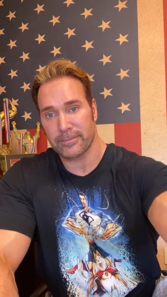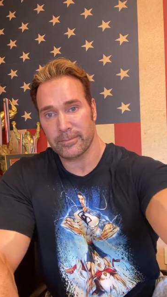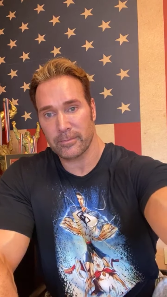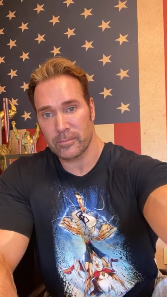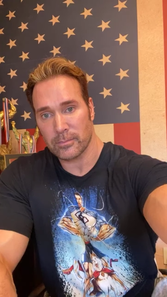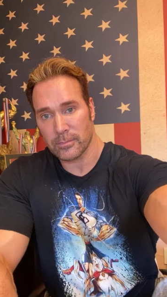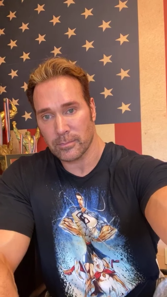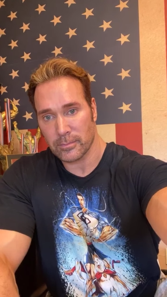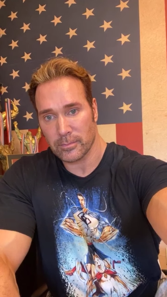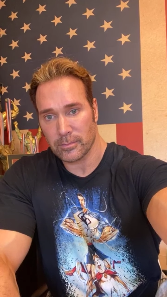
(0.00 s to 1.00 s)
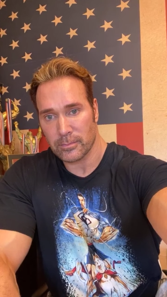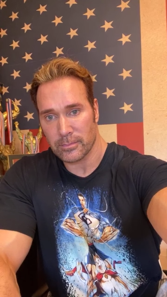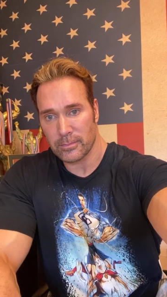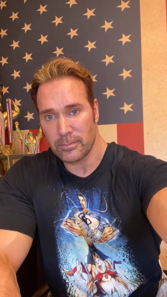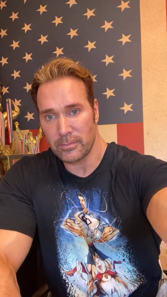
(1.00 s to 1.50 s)

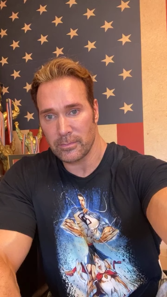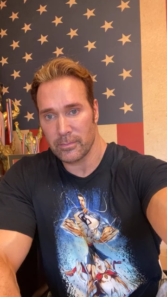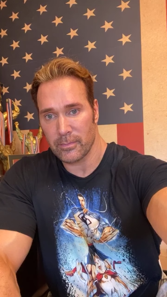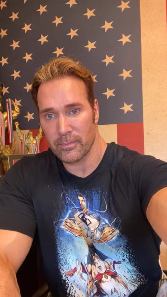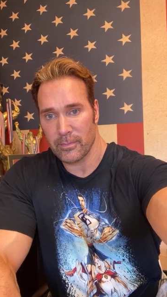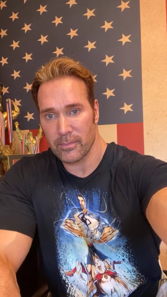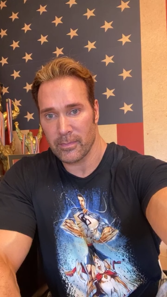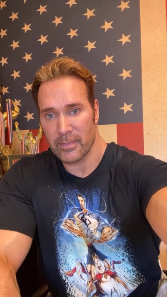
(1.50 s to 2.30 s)
Nothing is said.